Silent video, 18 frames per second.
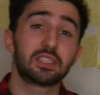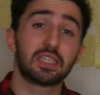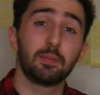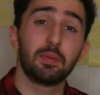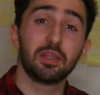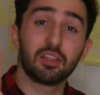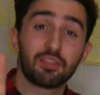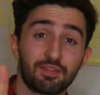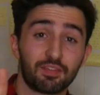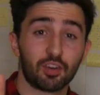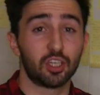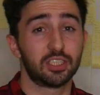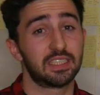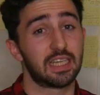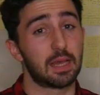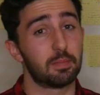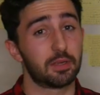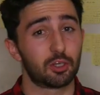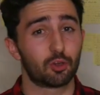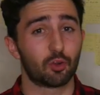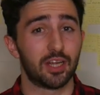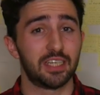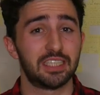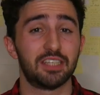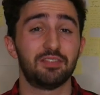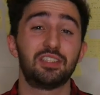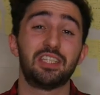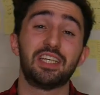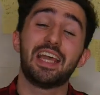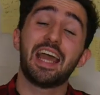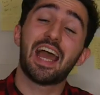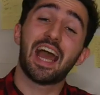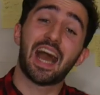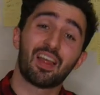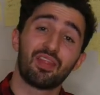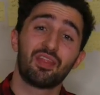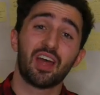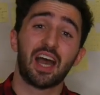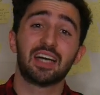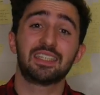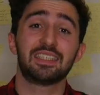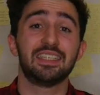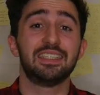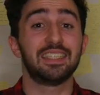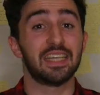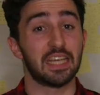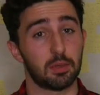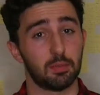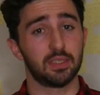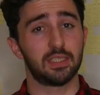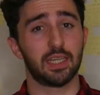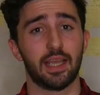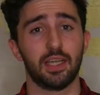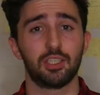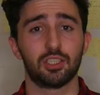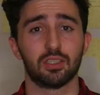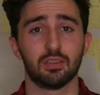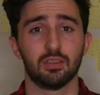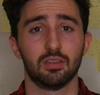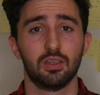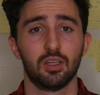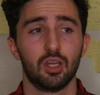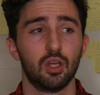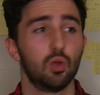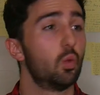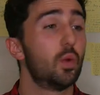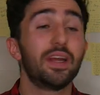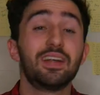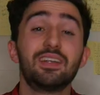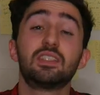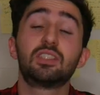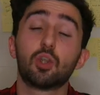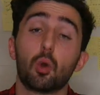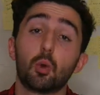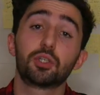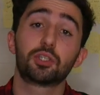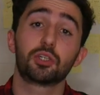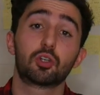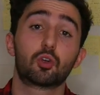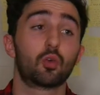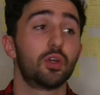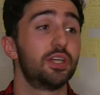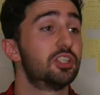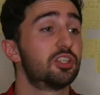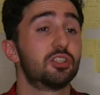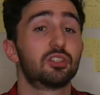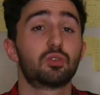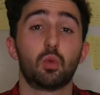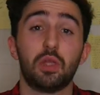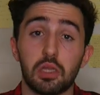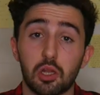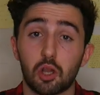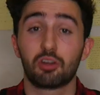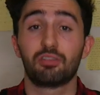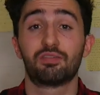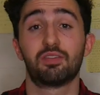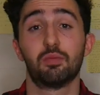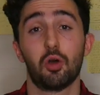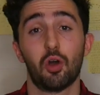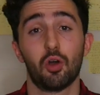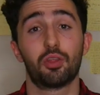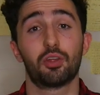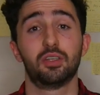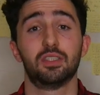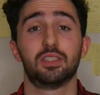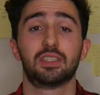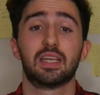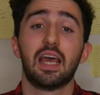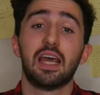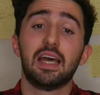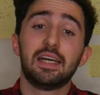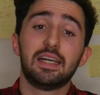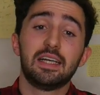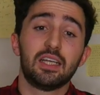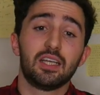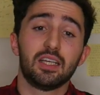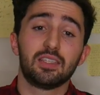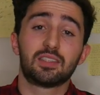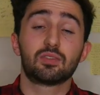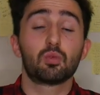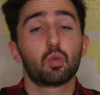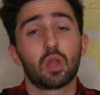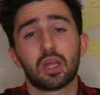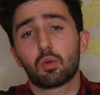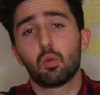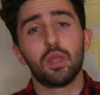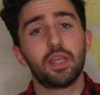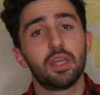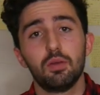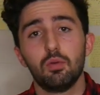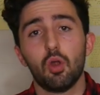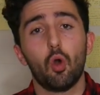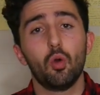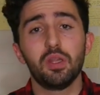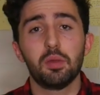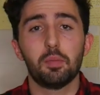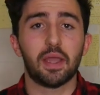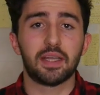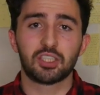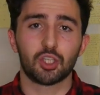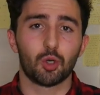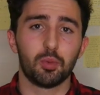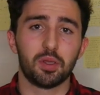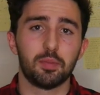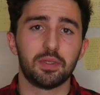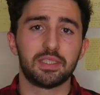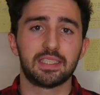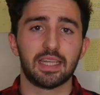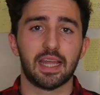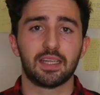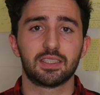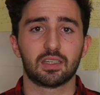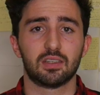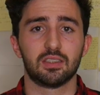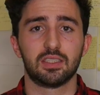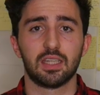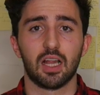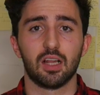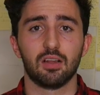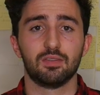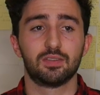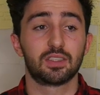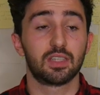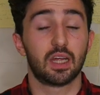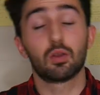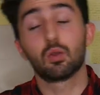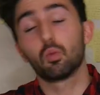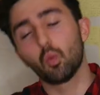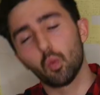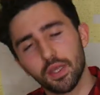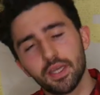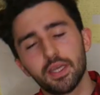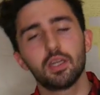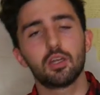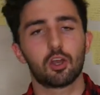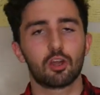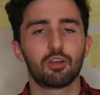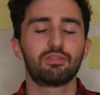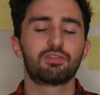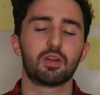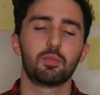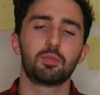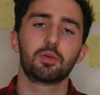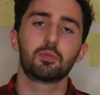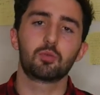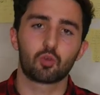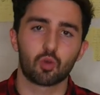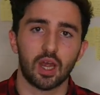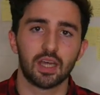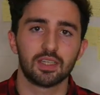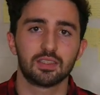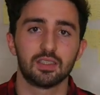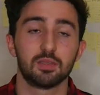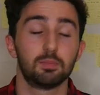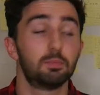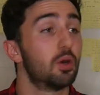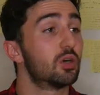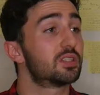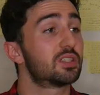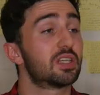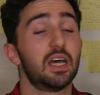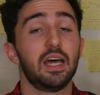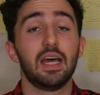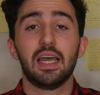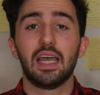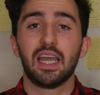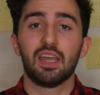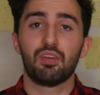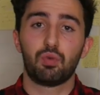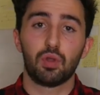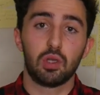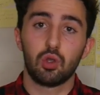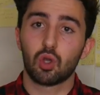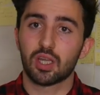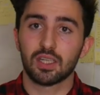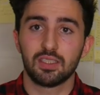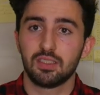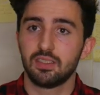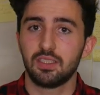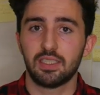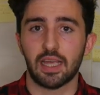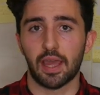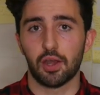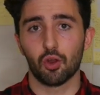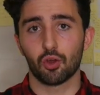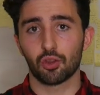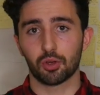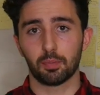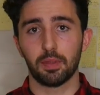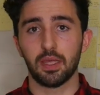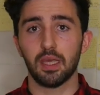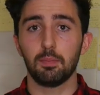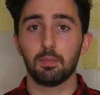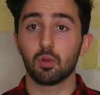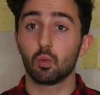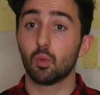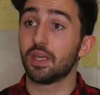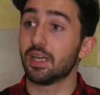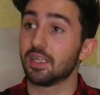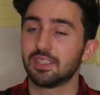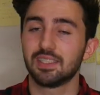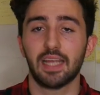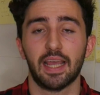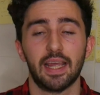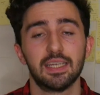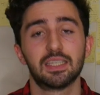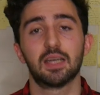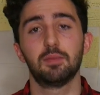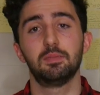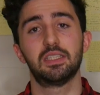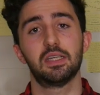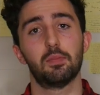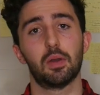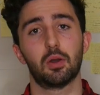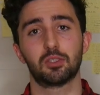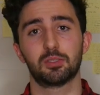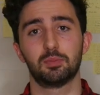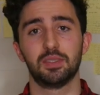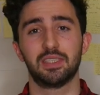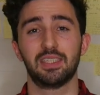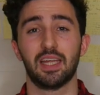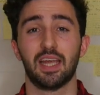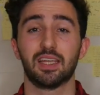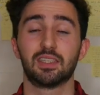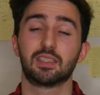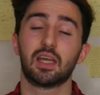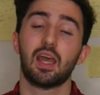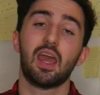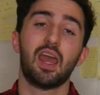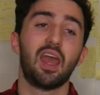skipping the first step in creativity, and that is imitation. We are social creatures, we learn from others. It's like we can only make so many mistakes ourselves, and we can learn from them, granted, but if we look at 10 other people, we get 10 times the amount of mistakes,